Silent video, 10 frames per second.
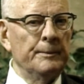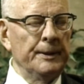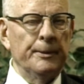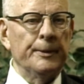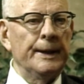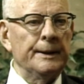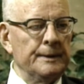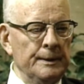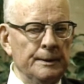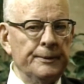People would like
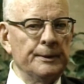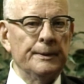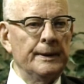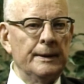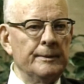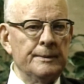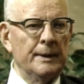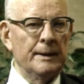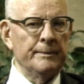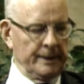to know if they're going to have a
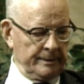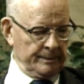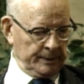job next